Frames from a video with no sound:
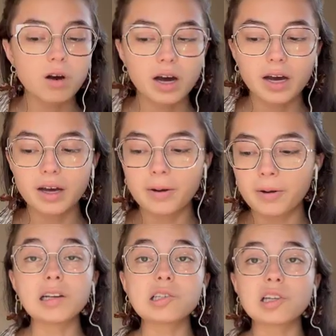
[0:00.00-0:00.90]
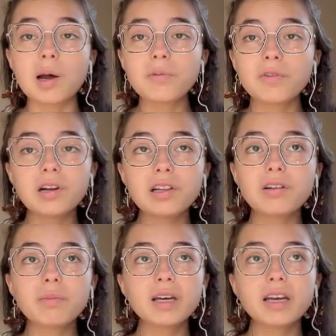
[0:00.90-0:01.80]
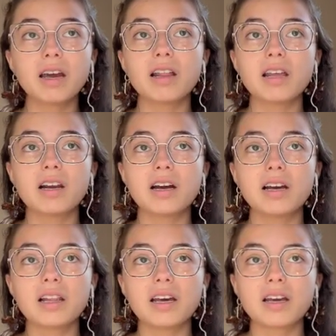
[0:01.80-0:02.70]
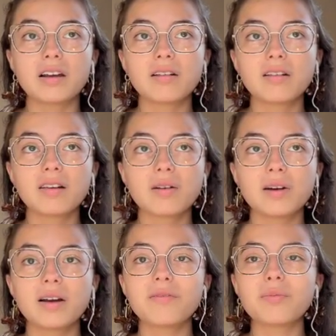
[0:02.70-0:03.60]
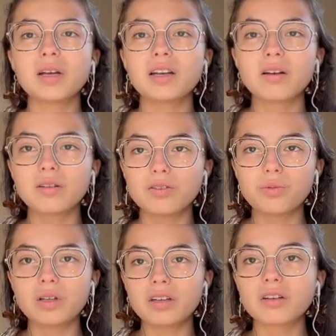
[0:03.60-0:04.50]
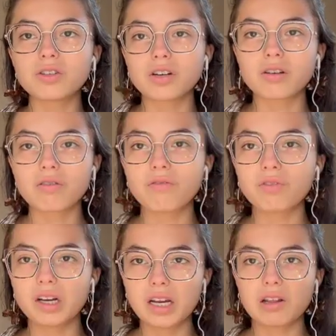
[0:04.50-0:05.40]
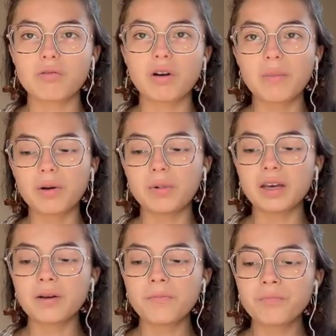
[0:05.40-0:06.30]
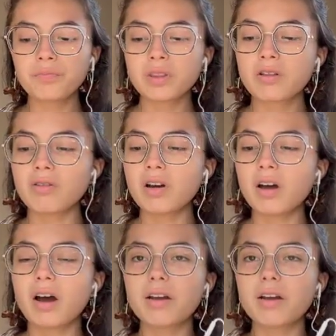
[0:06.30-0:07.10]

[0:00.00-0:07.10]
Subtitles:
I stopped for a little bit, and then I like have been doing little chunks of reading throughout my week. So I